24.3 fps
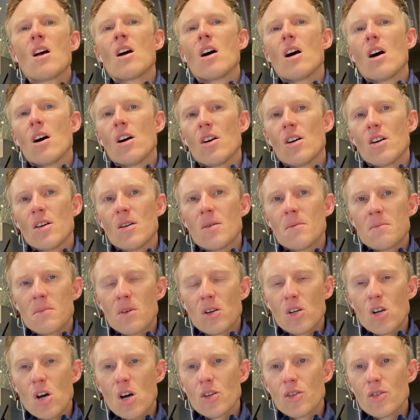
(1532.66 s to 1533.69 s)

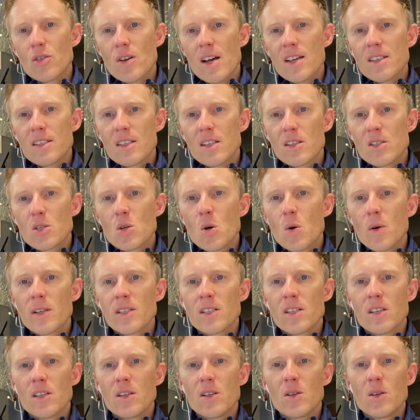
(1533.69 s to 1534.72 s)
Contrast is going
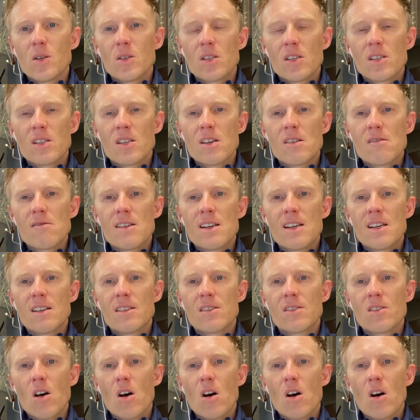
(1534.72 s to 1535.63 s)
to use a series